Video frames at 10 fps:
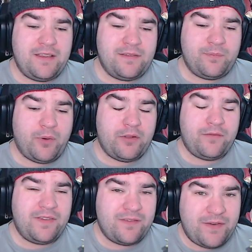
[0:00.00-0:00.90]
both
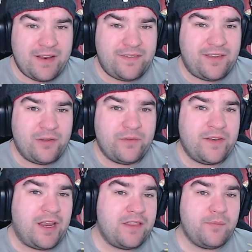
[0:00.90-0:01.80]
of his advanced skills
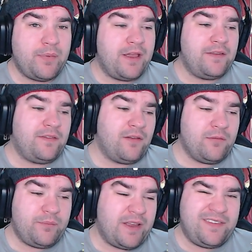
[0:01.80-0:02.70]
in either
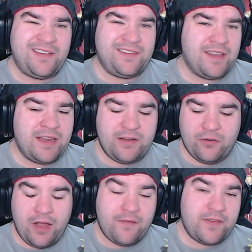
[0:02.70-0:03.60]
basic state
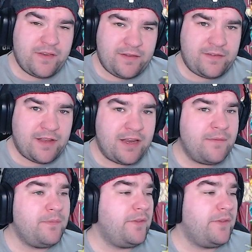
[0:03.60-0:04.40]
or avatar state.